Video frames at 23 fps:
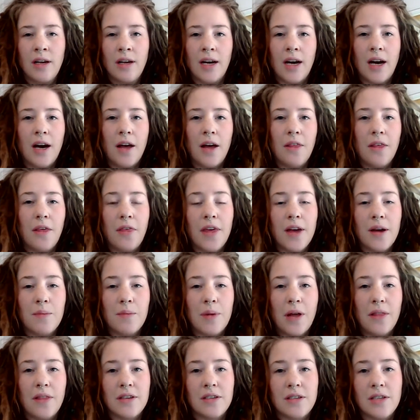The thing
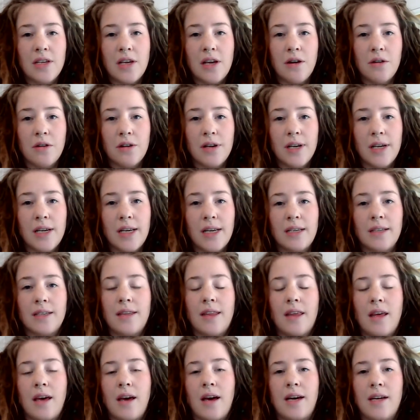about this deodorant is
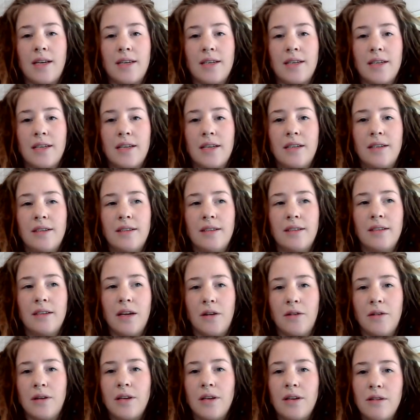that it
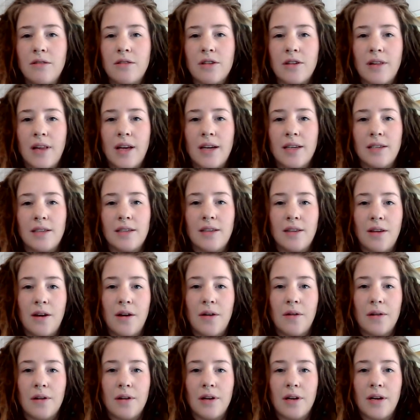neutralizes the
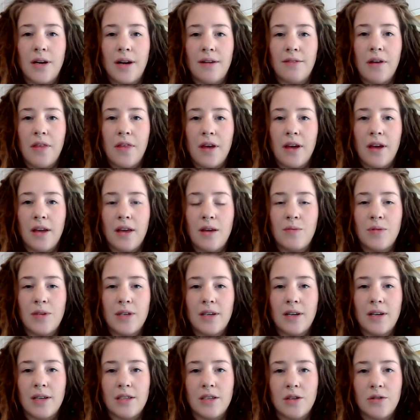odor and everything, keeps you
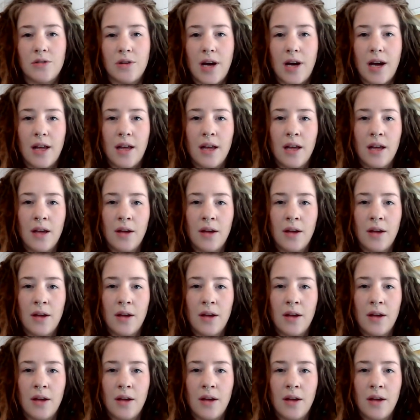nice and dry